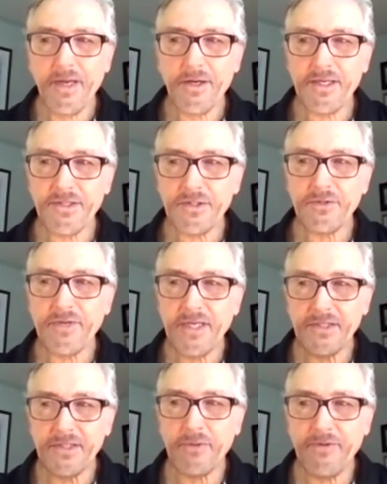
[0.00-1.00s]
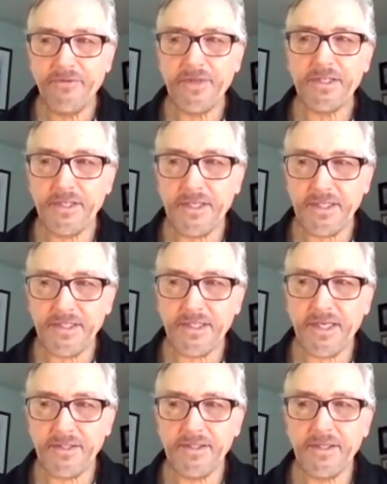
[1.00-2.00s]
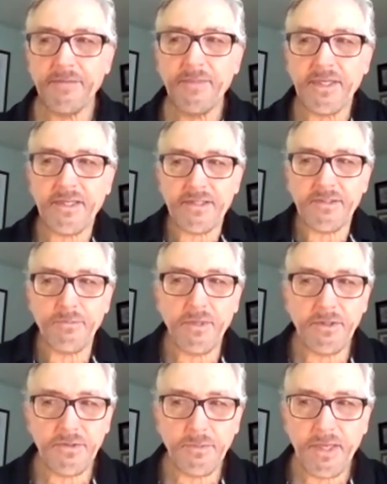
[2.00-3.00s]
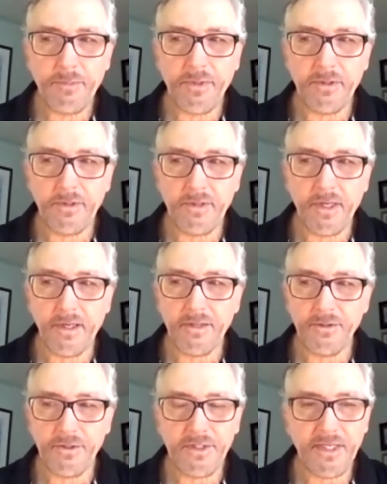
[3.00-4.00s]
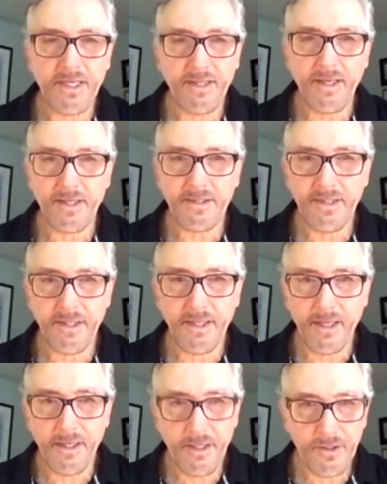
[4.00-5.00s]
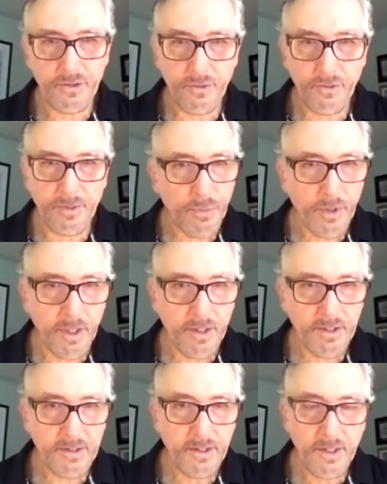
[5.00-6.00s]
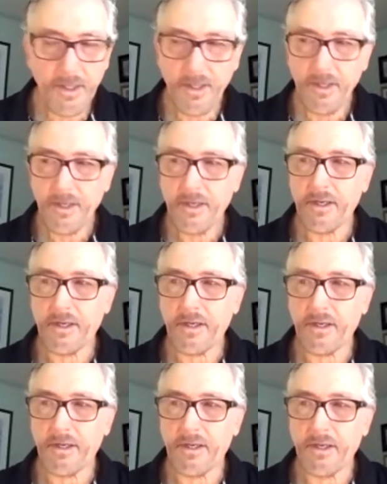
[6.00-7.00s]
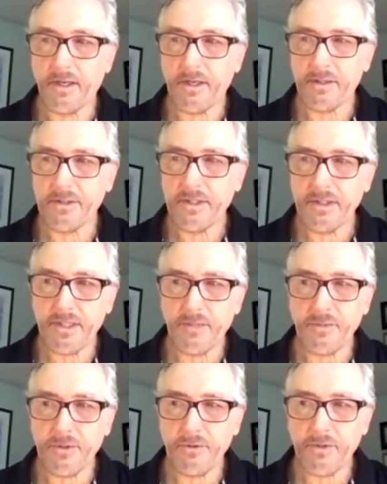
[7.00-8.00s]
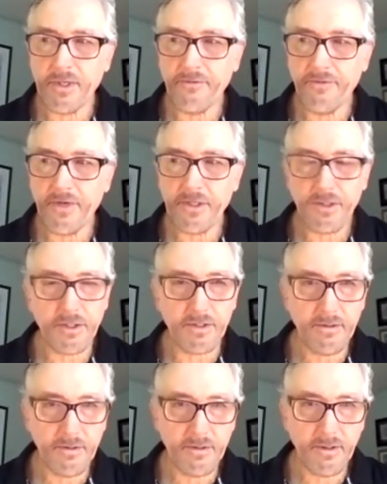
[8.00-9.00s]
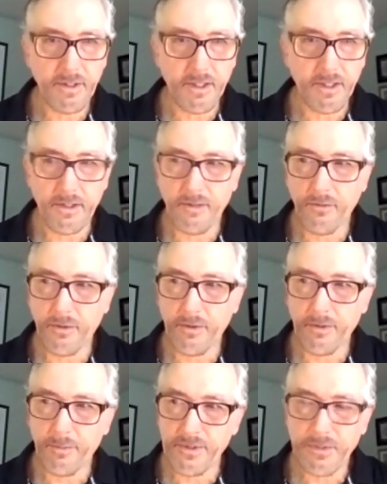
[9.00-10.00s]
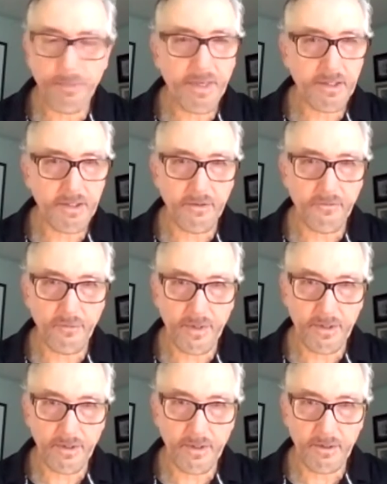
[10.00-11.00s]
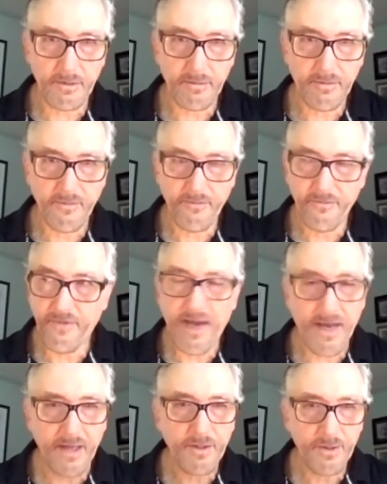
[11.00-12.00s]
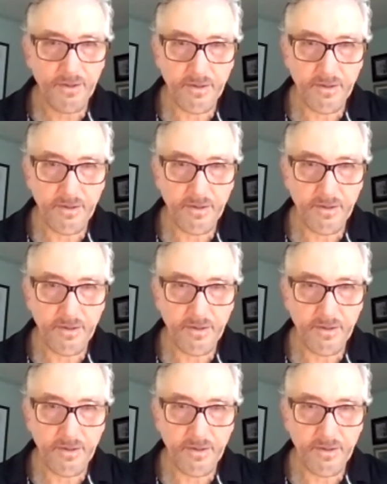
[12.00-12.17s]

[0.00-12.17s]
History is revisionist. That's most people understand that today. History books are to some degree fiction or perspective rather than fact.